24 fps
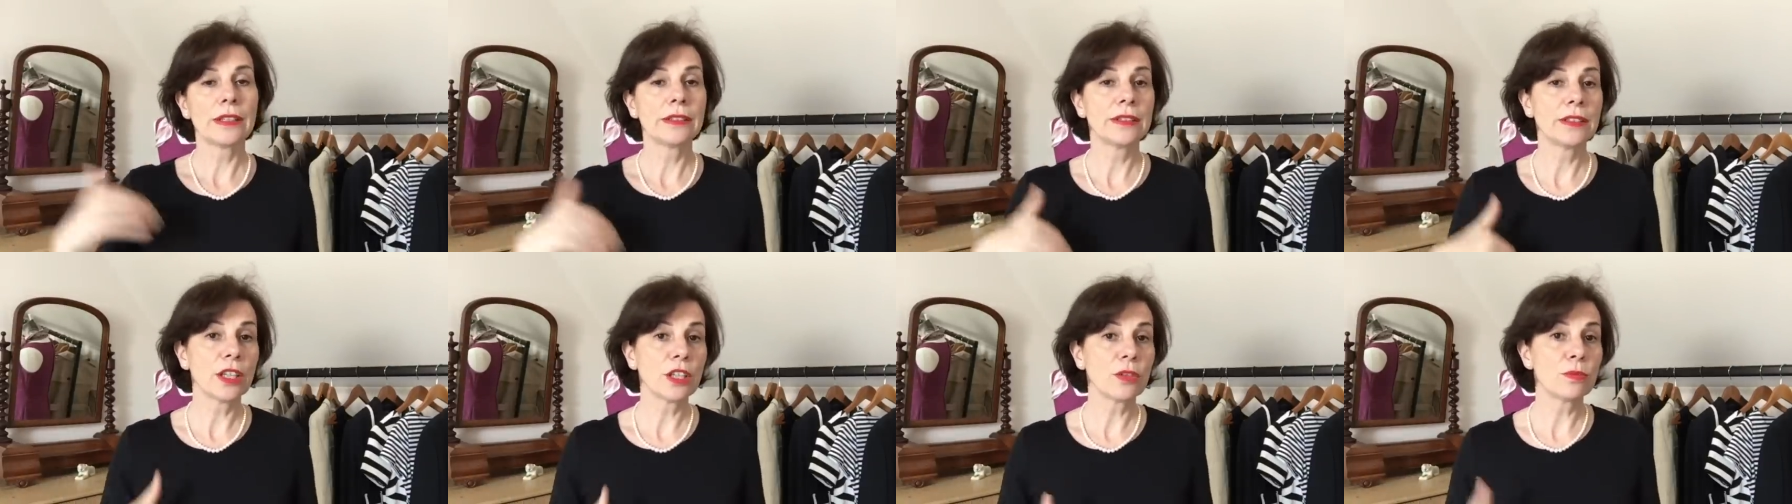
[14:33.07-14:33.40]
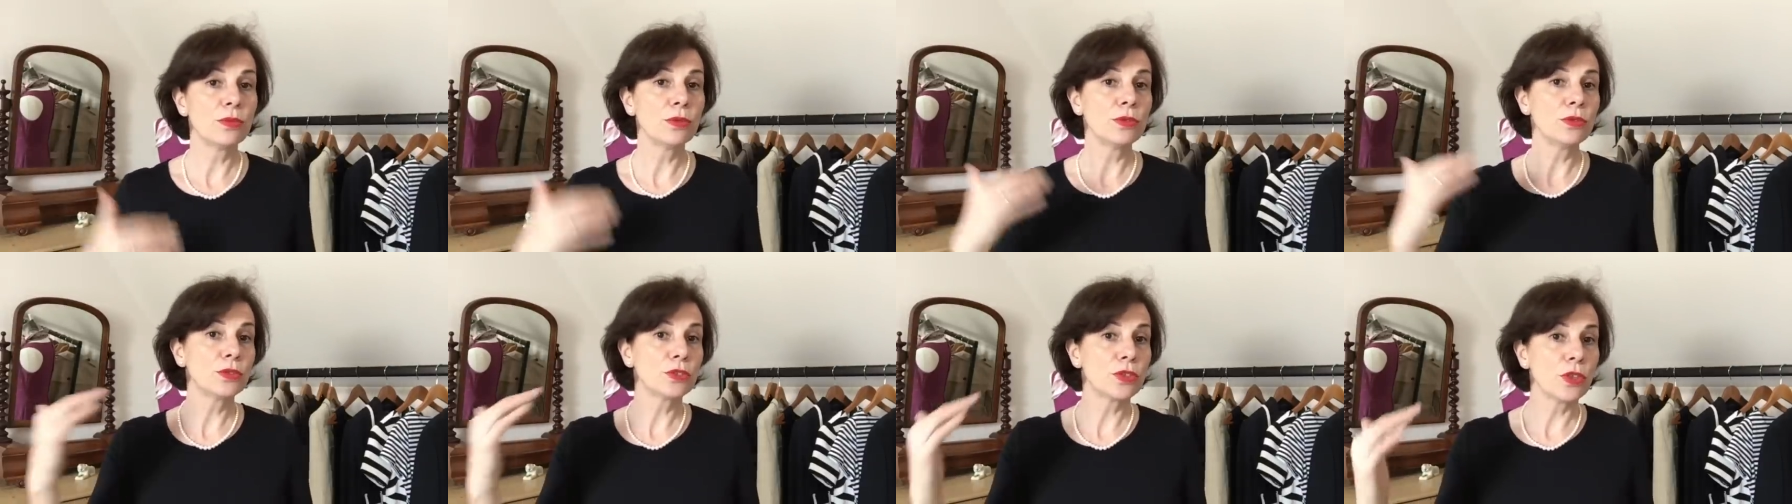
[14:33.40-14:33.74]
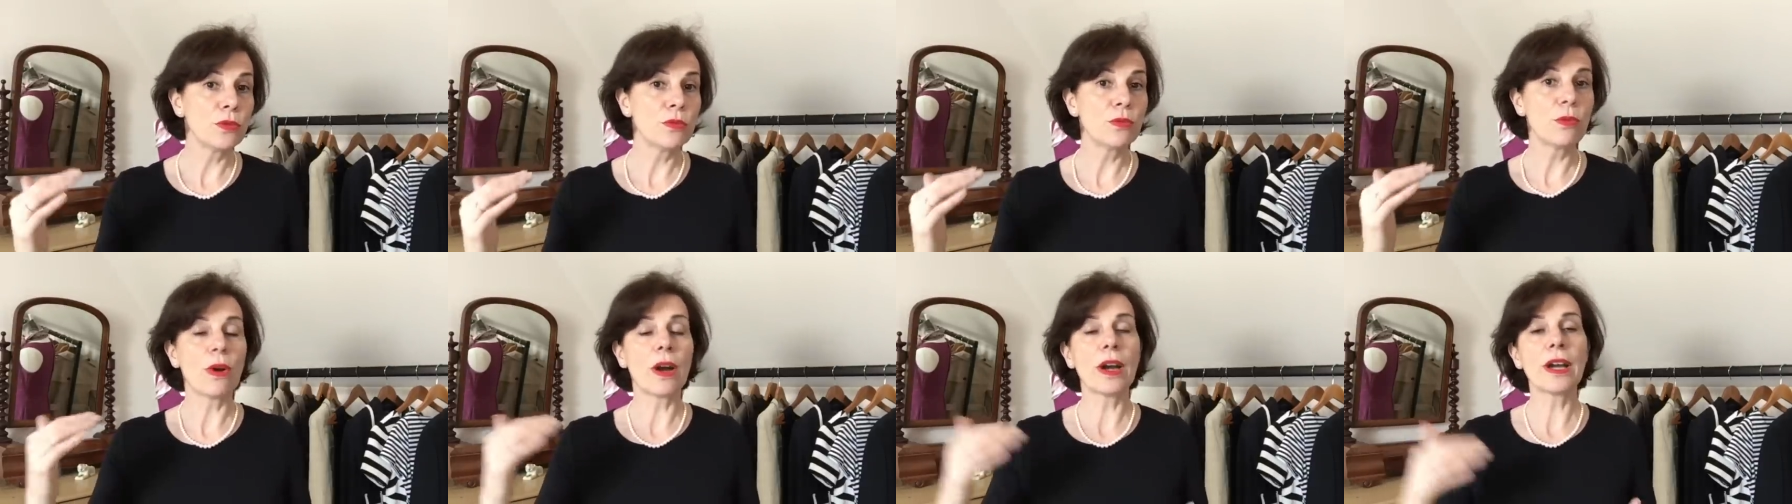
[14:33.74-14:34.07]
tongue blue to
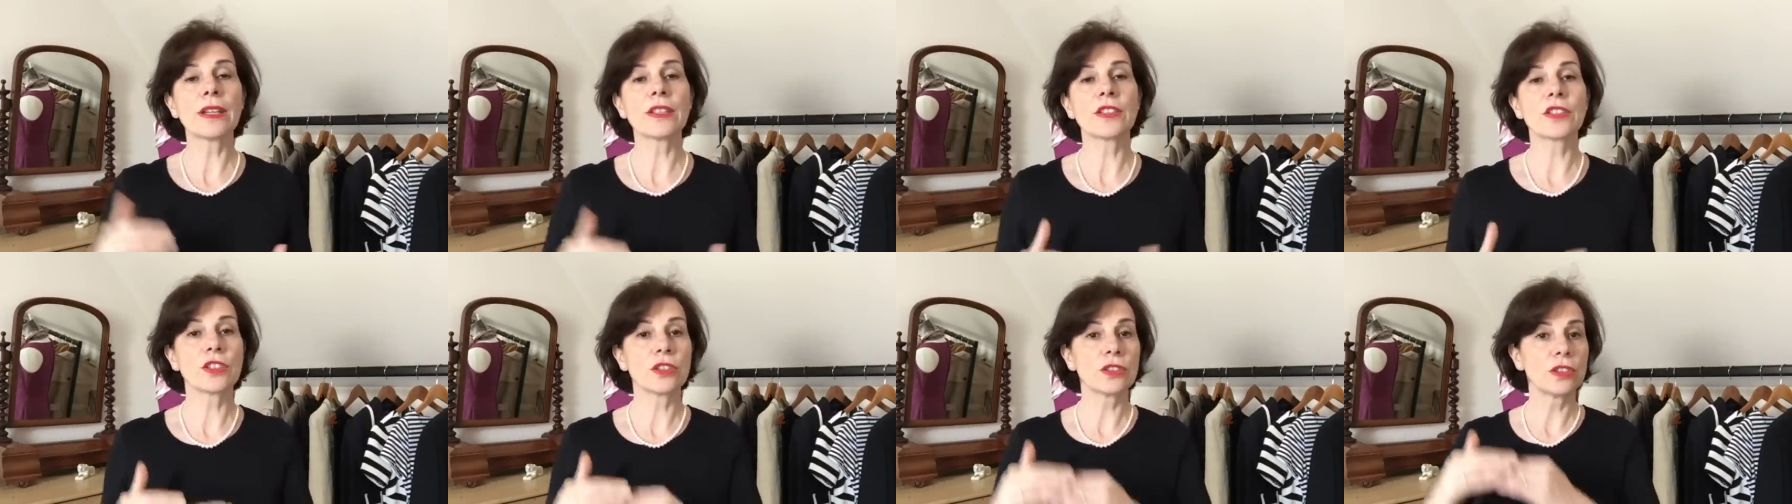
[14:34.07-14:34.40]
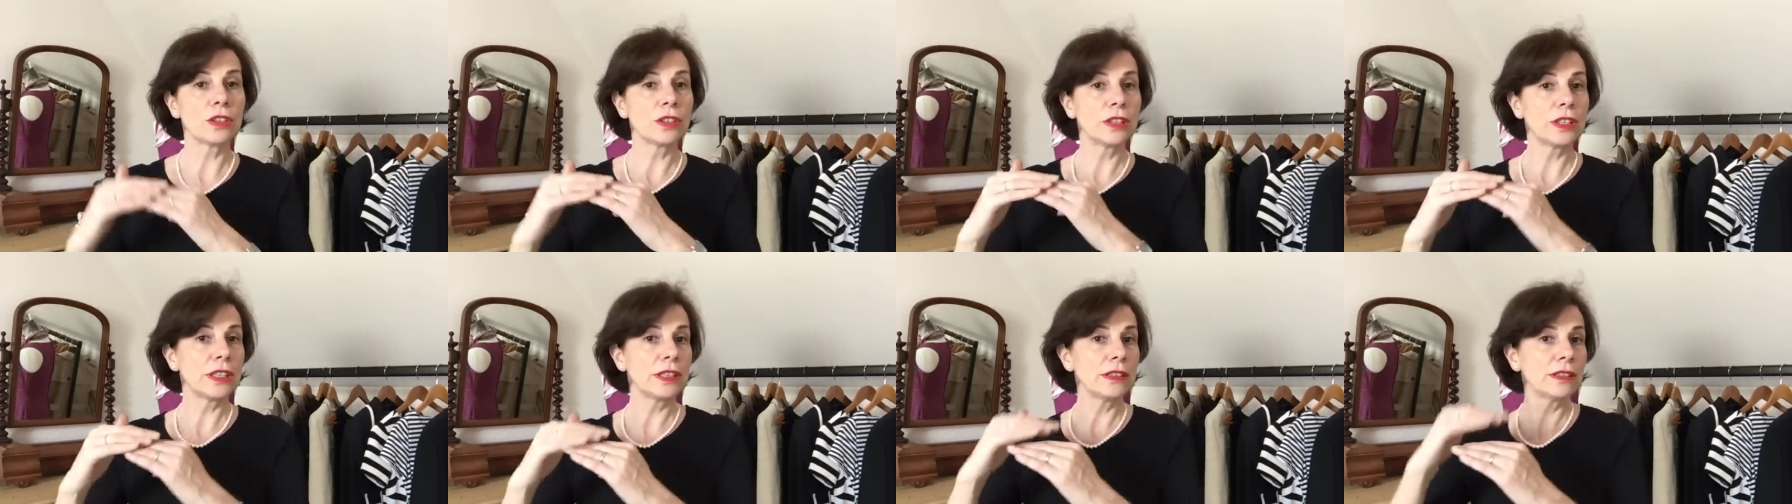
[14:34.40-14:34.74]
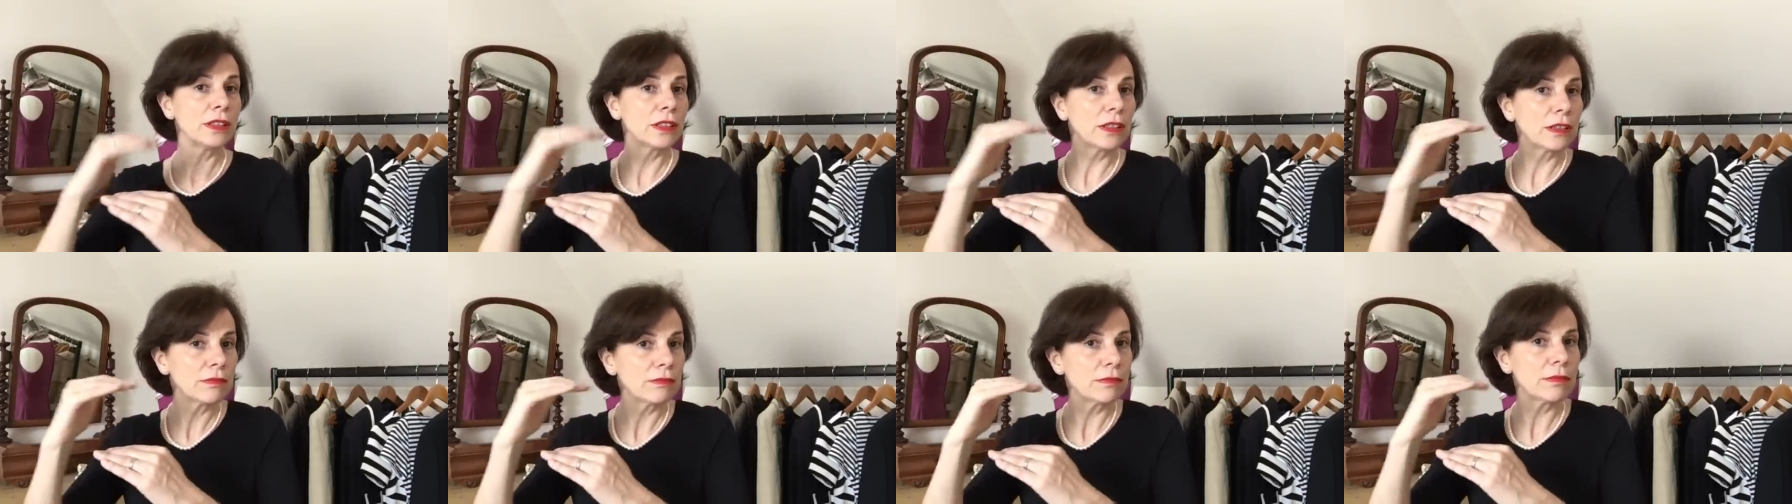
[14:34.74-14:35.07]
a white, suddenly,
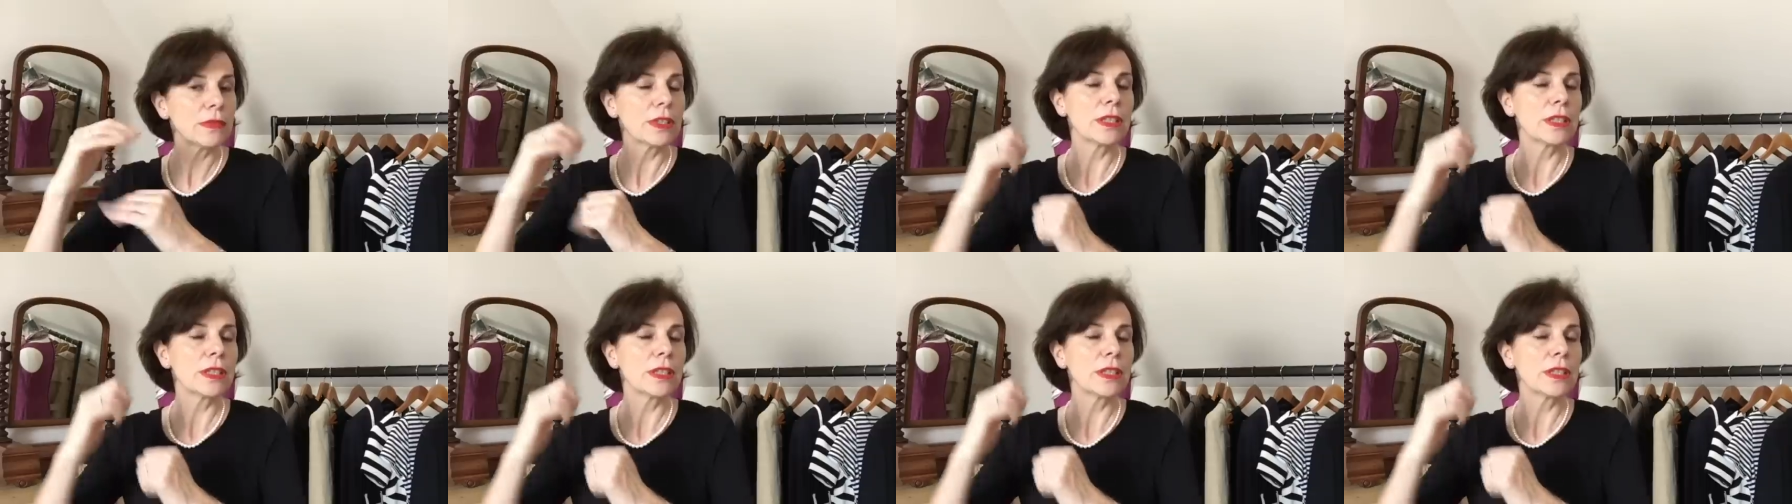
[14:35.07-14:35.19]
you know,